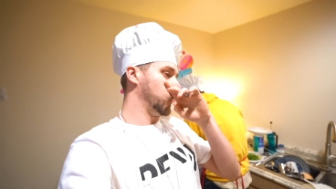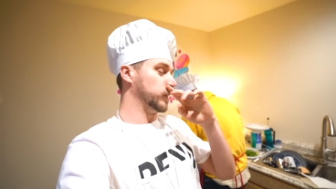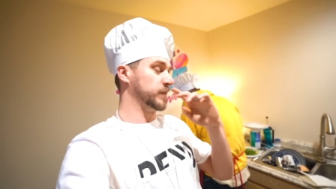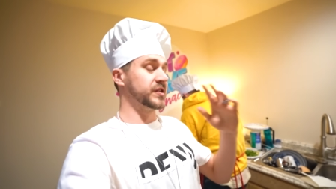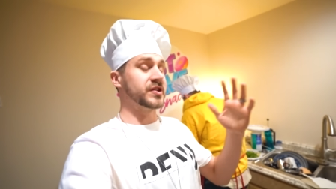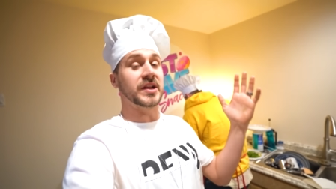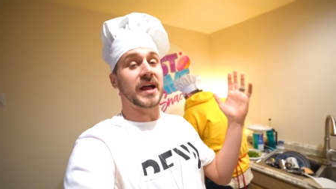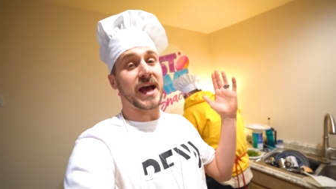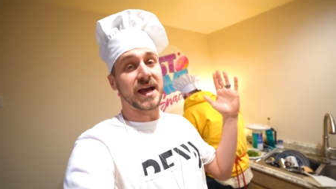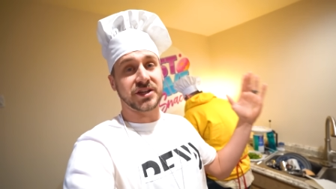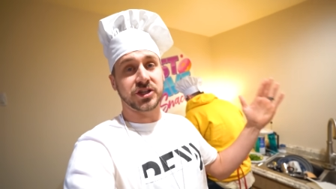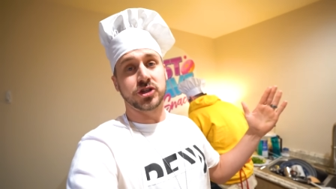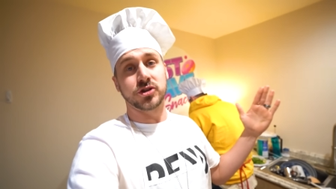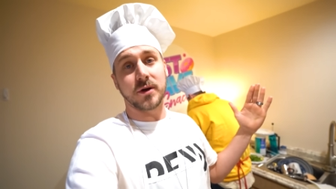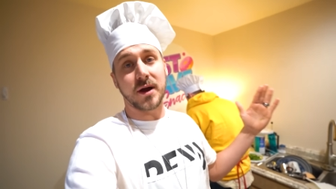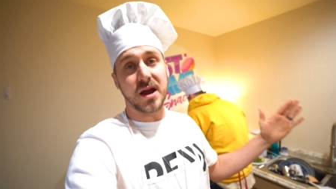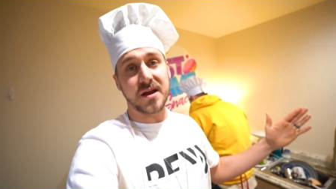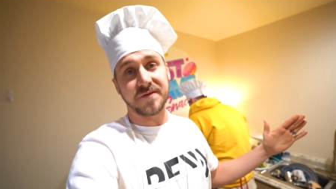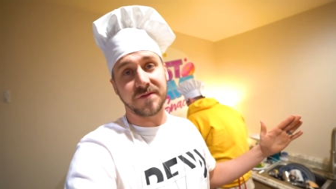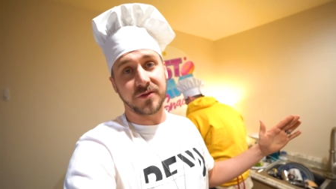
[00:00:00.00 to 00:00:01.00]
slash
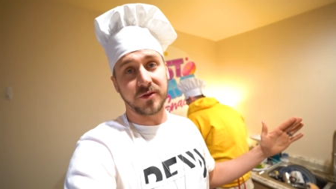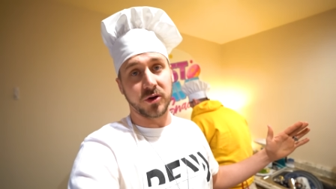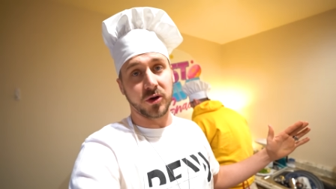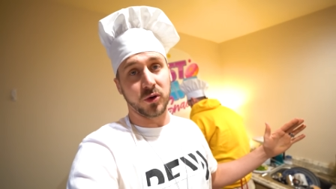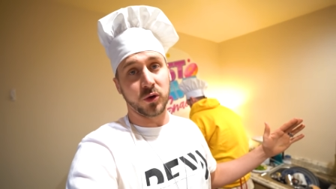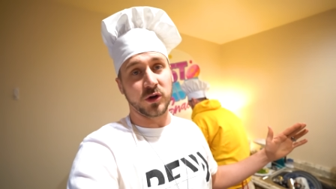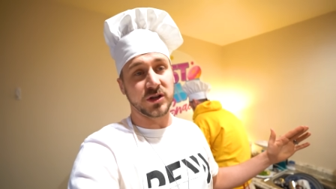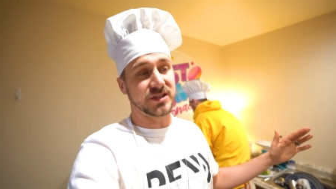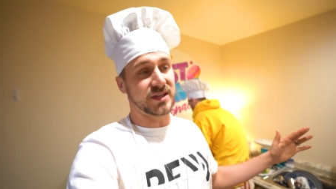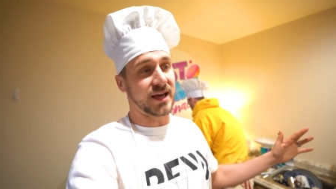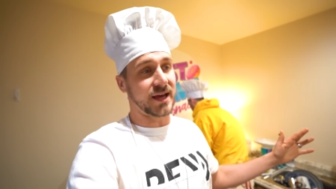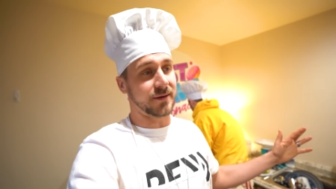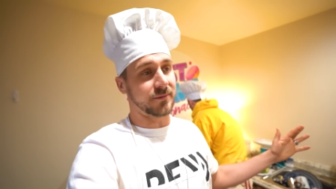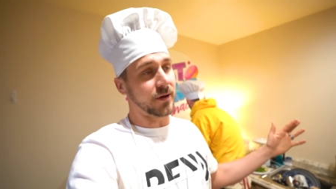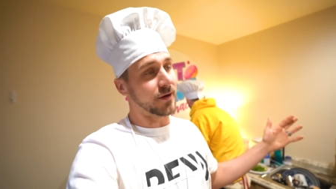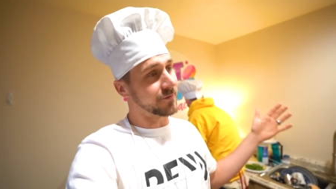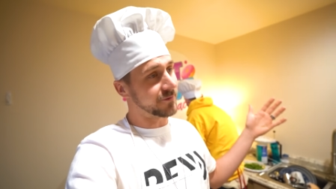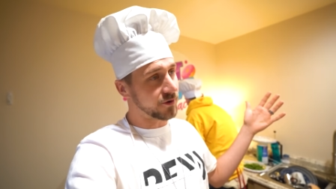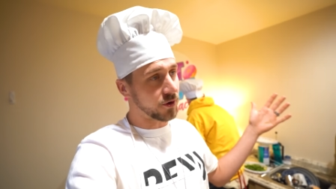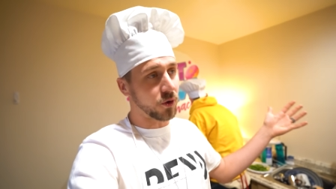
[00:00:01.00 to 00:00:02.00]
drive through is
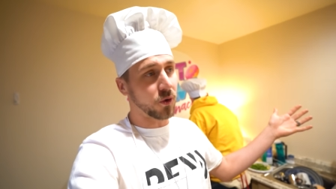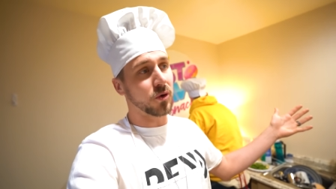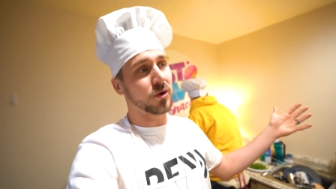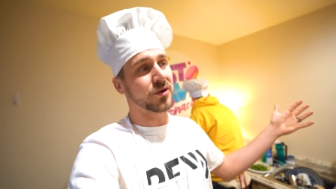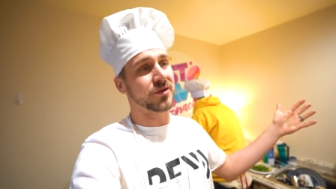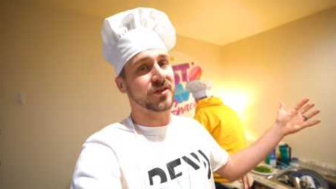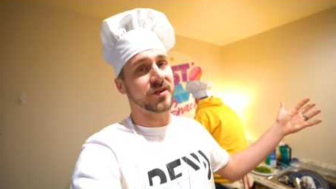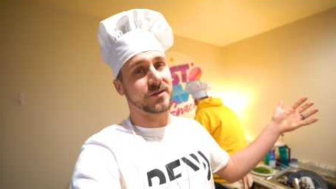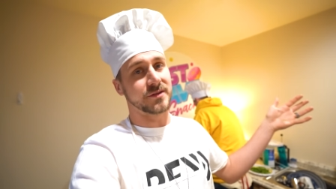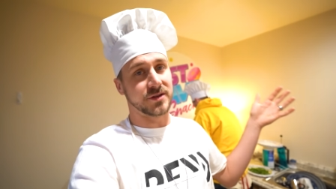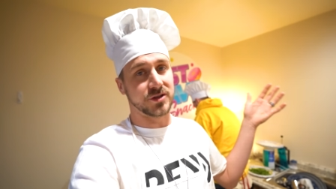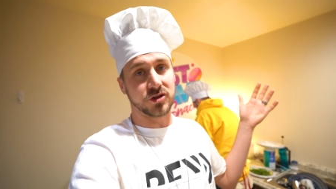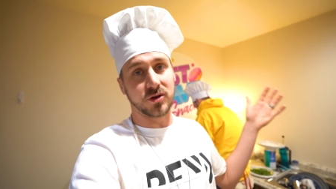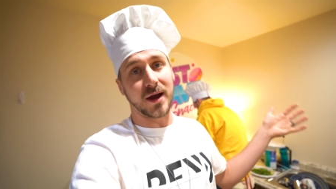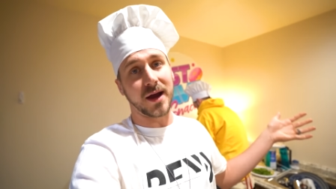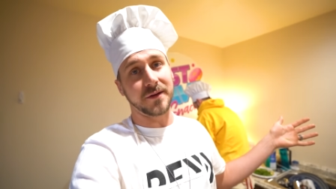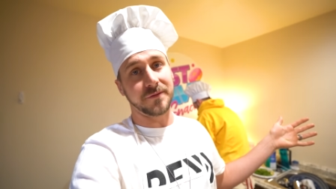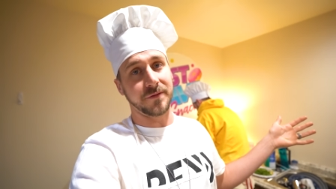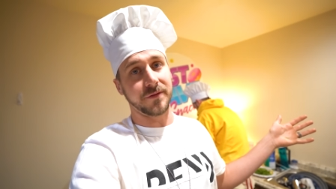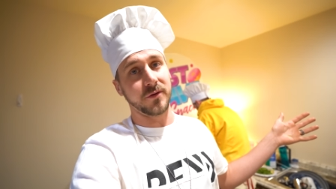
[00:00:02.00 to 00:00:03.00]
that of course it's a
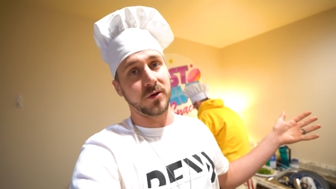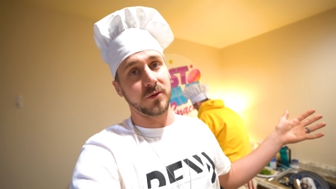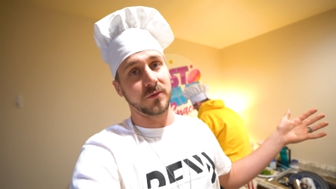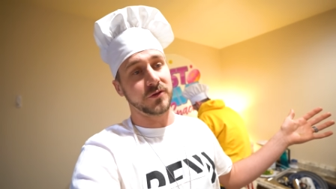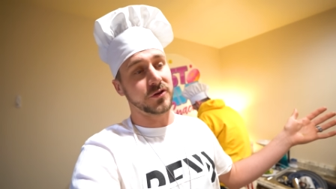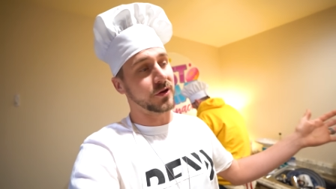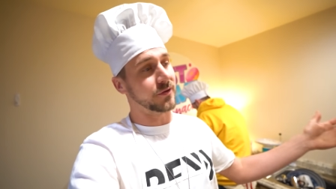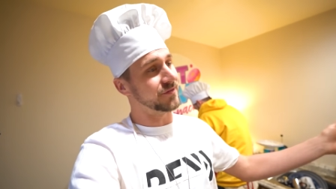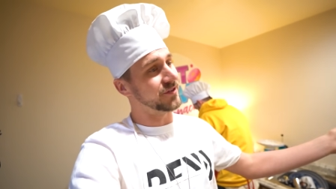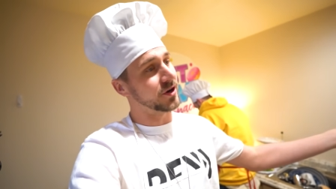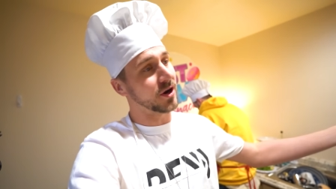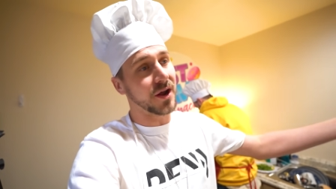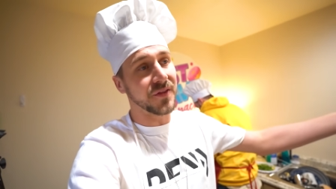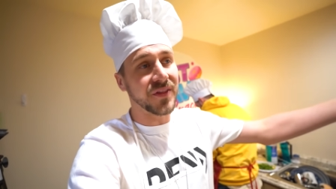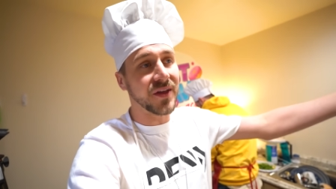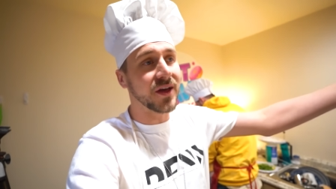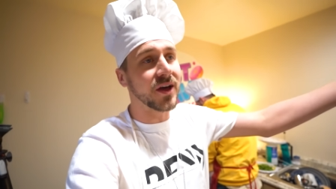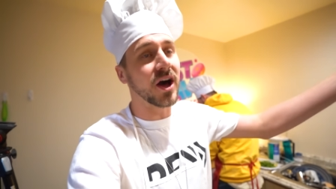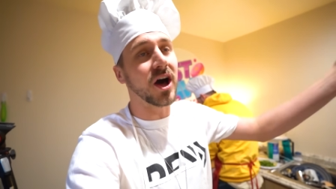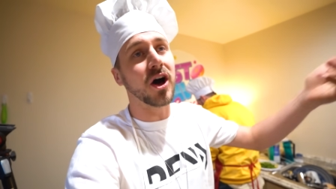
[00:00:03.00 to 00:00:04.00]
drive through so if you're on
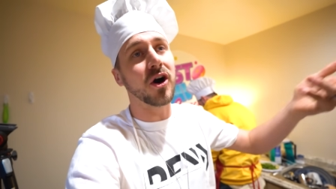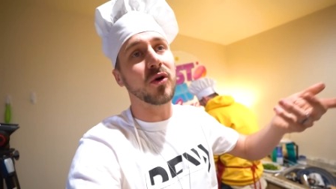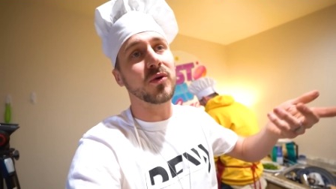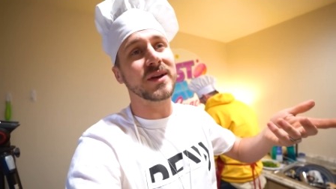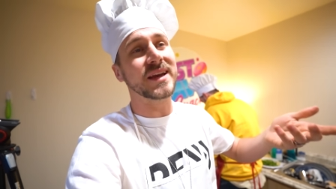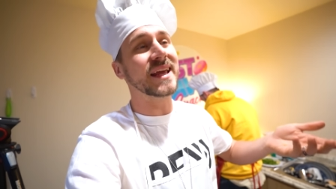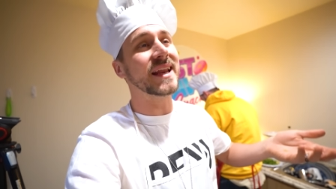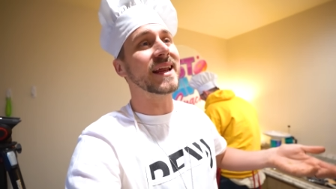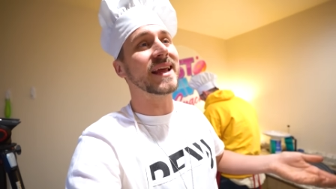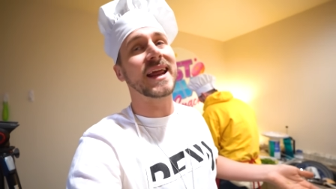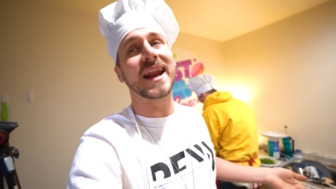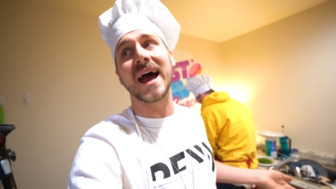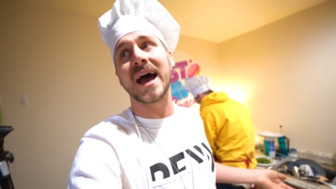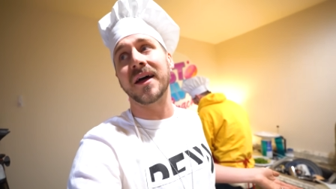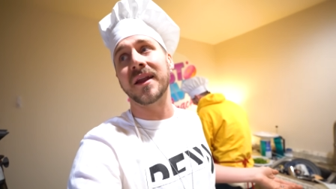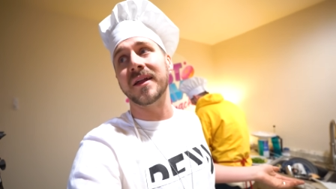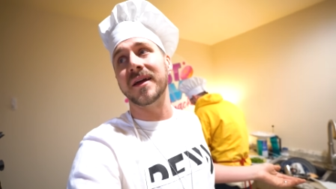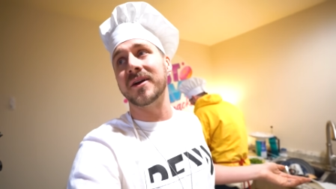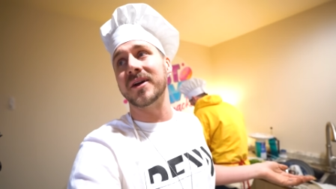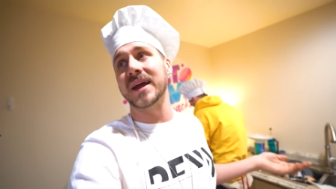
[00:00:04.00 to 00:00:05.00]
the go need to get
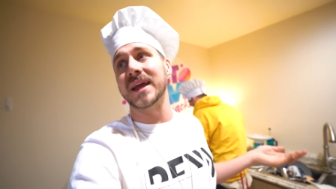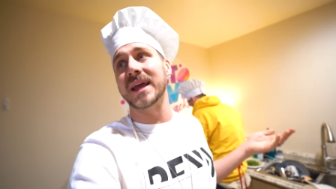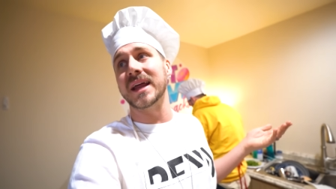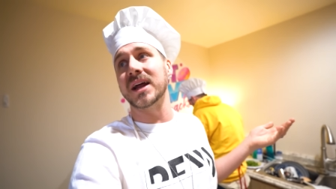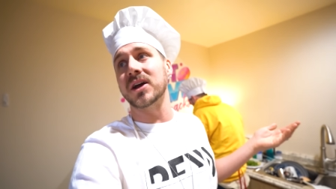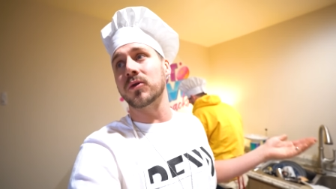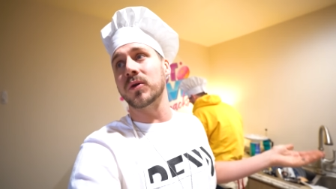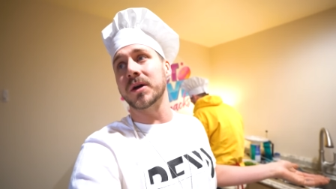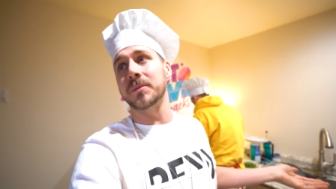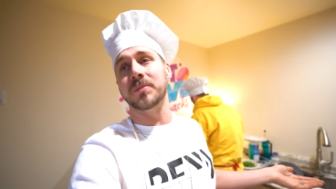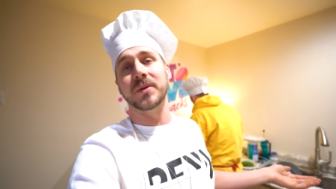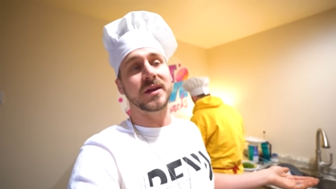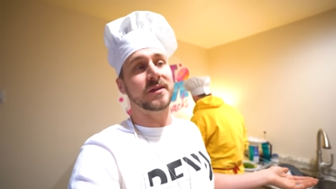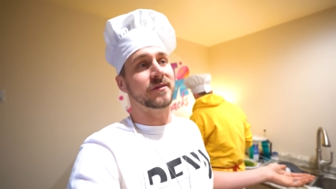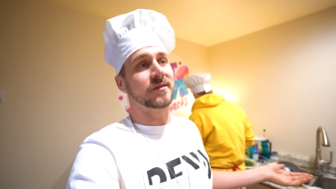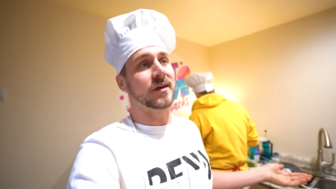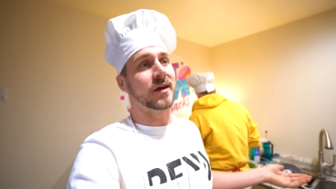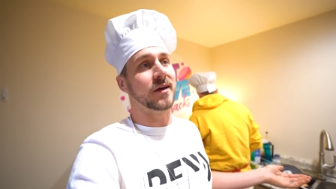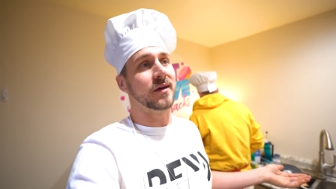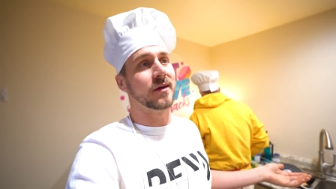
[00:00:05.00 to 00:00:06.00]
out of there and get a quick
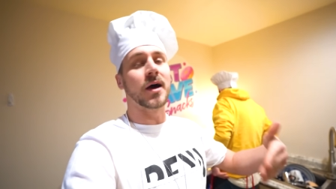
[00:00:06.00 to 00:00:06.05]
pizza